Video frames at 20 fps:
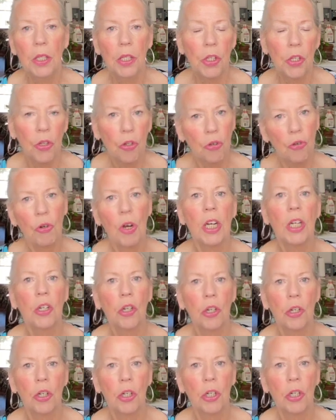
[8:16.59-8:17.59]

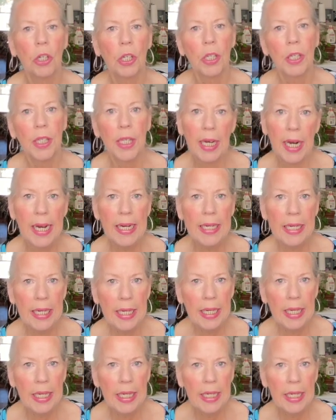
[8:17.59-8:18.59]
structure that I
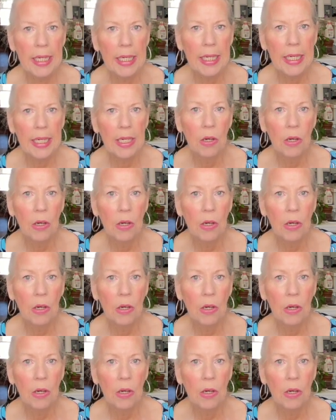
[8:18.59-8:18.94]
need,